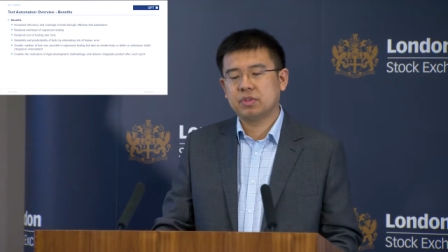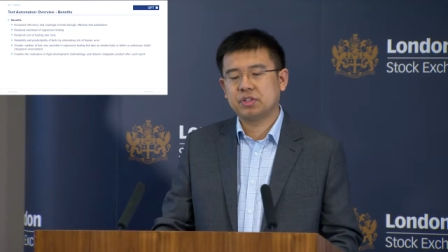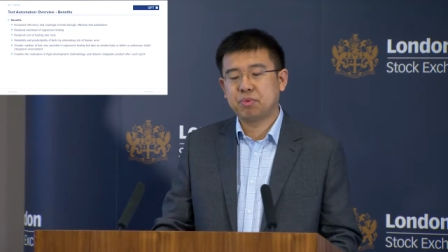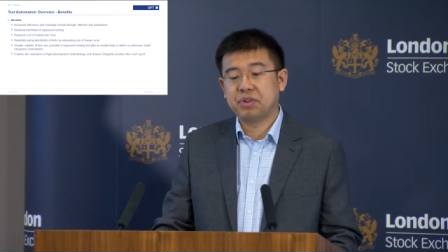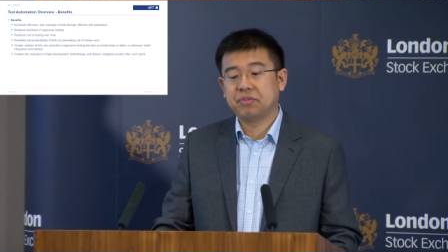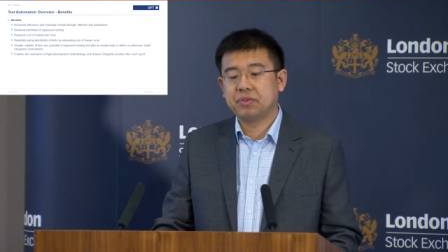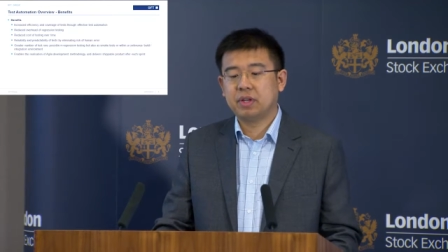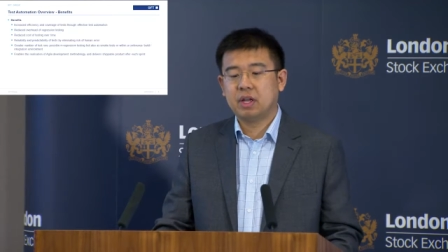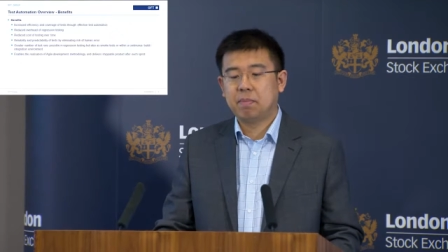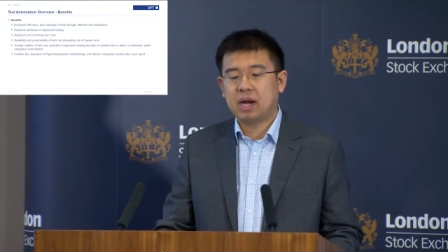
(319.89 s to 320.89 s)
sprint
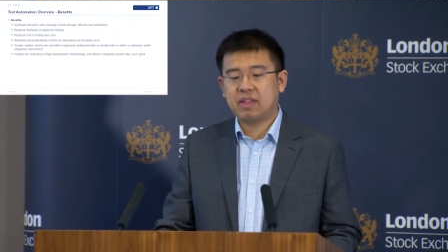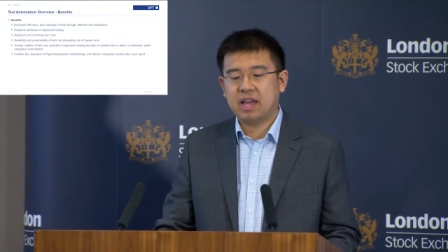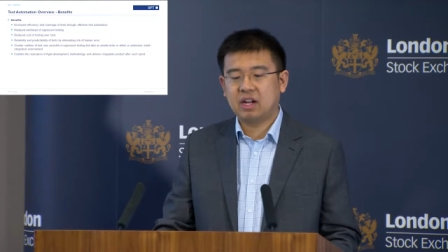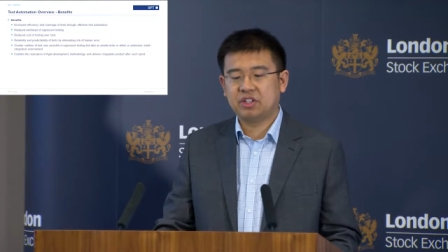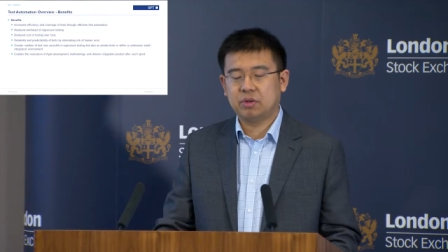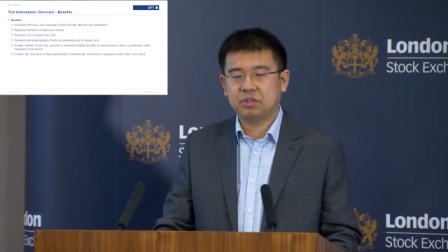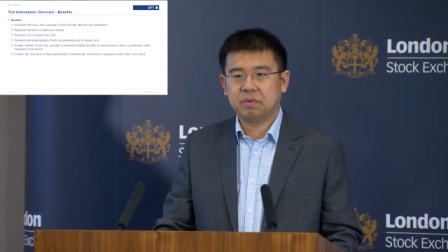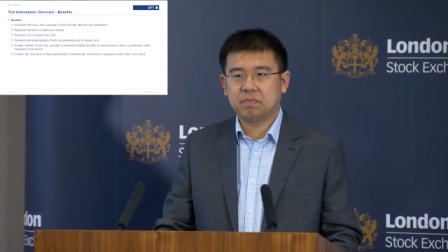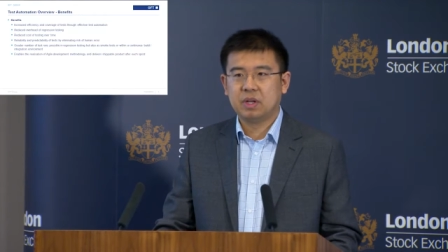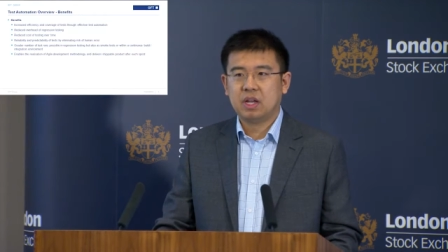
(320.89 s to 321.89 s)
by the Agile team.